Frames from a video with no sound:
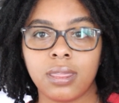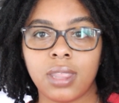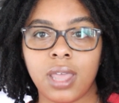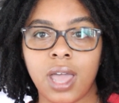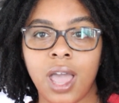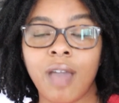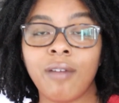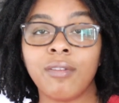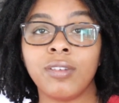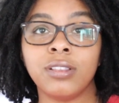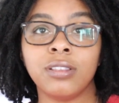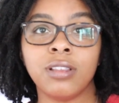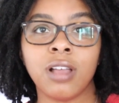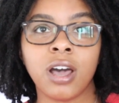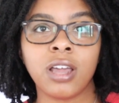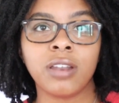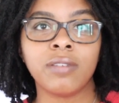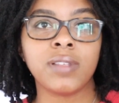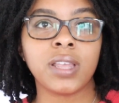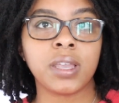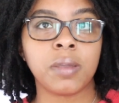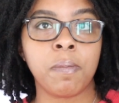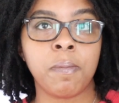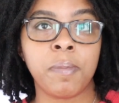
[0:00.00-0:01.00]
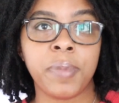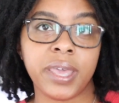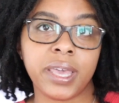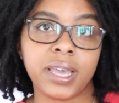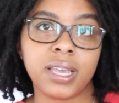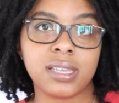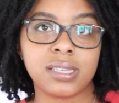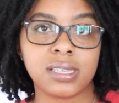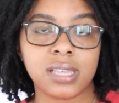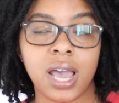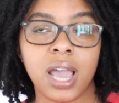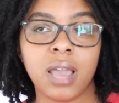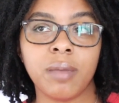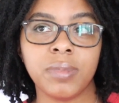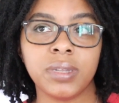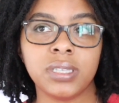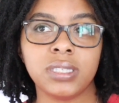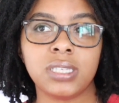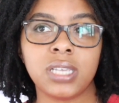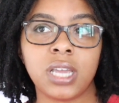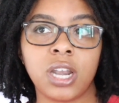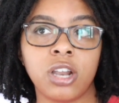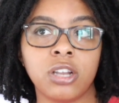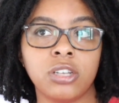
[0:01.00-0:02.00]
I have a lot of like big
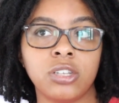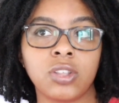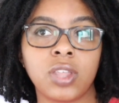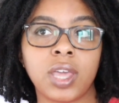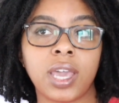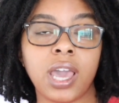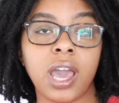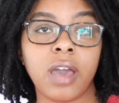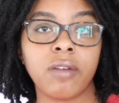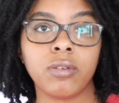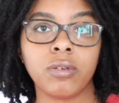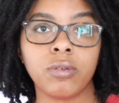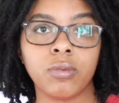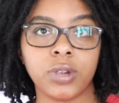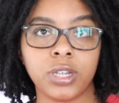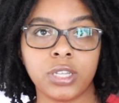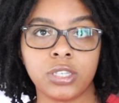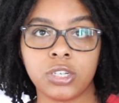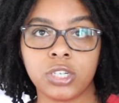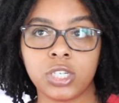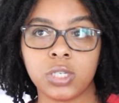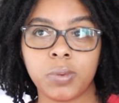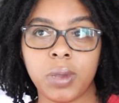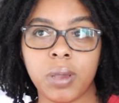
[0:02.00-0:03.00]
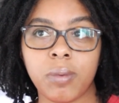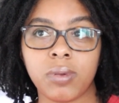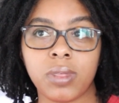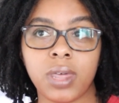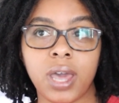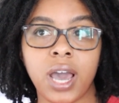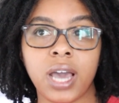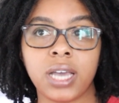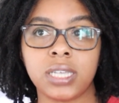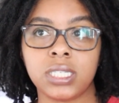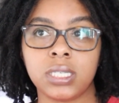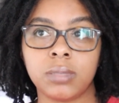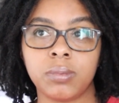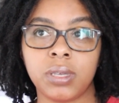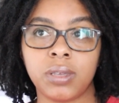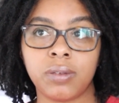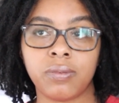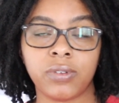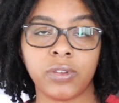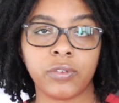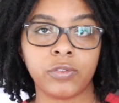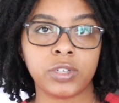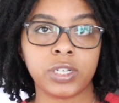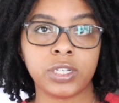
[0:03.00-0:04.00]
assignments that are due. Like I have a research paper that has to be
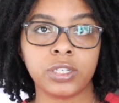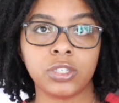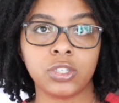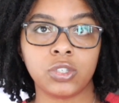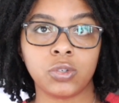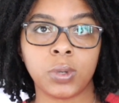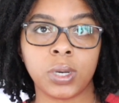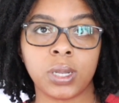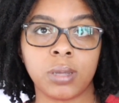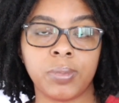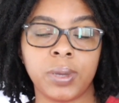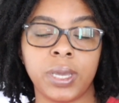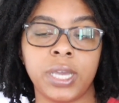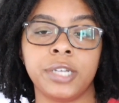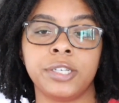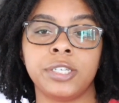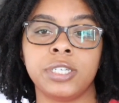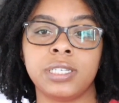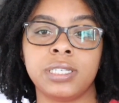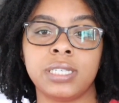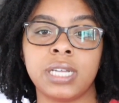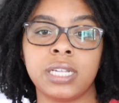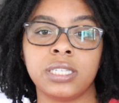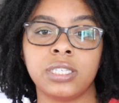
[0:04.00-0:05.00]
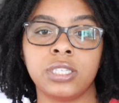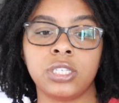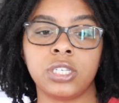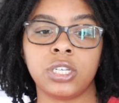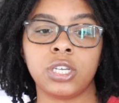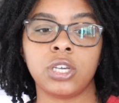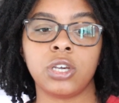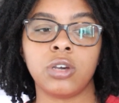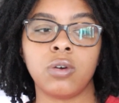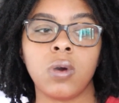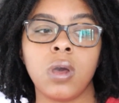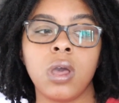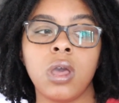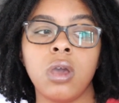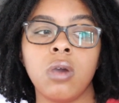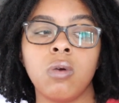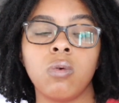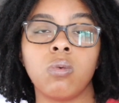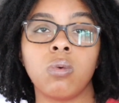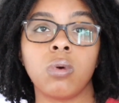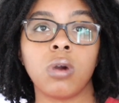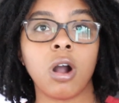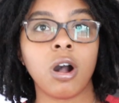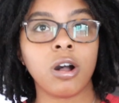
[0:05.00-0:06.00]
15 to 20 pages that's due.
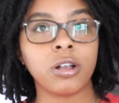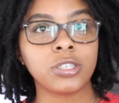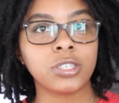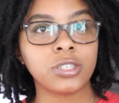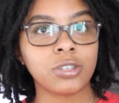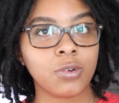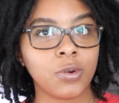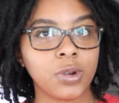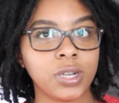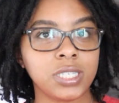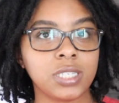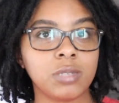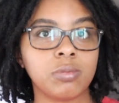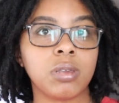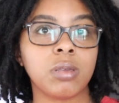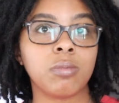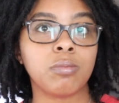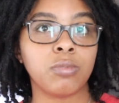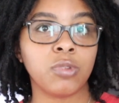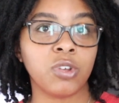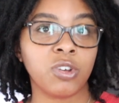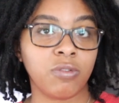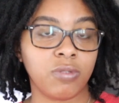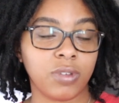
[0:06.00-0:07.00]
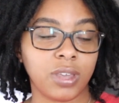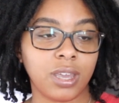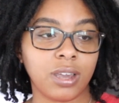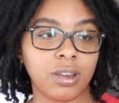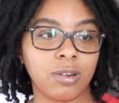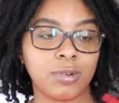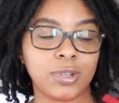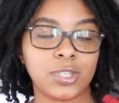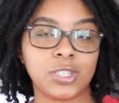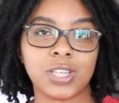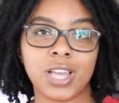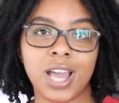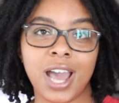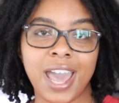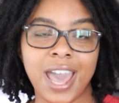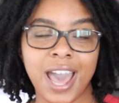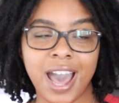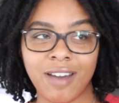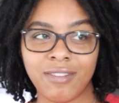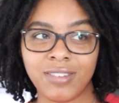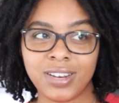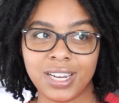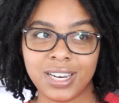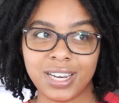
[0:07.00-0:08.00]
We're also going to be moving, which I
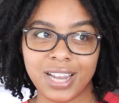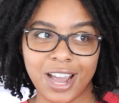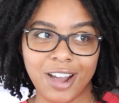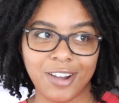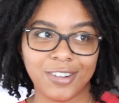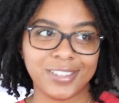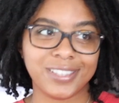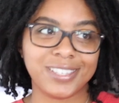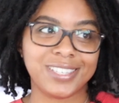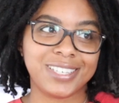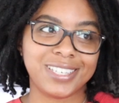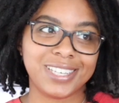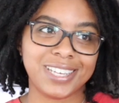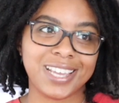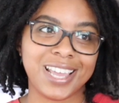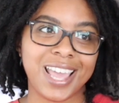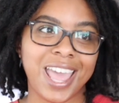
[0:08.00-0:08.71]
haven't announced,